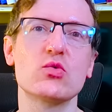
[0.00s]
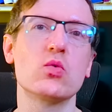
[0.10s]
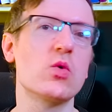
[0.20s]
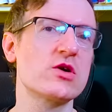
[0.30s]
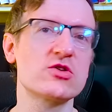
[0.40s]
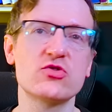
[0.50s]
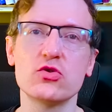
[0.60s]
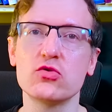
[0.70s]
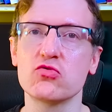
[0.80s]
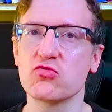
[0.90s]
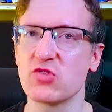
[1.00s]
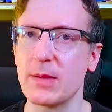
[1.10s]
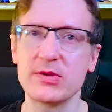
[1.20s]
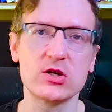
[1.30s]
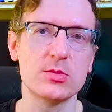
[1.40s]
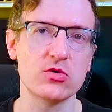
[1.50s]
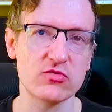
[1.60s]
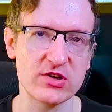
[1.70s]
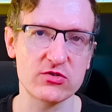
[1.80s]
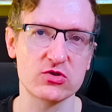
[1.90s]
1 or 2 reputable
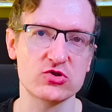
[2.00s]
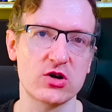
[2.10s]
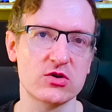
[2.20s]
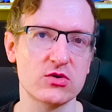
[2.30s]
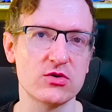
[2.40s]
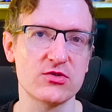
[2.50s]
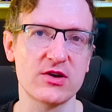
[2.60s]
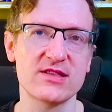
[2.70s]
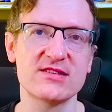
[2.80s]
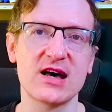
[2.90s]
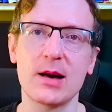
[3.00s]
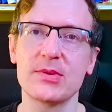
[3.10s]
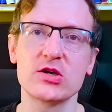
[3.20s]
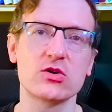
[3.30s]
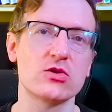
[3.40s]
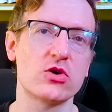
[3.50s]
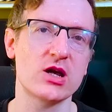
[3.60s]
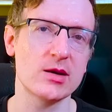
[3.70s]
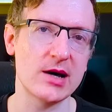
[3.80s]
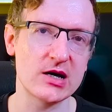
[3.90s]
research articles on the topic you're
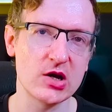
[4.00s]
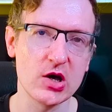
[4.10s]
learning about?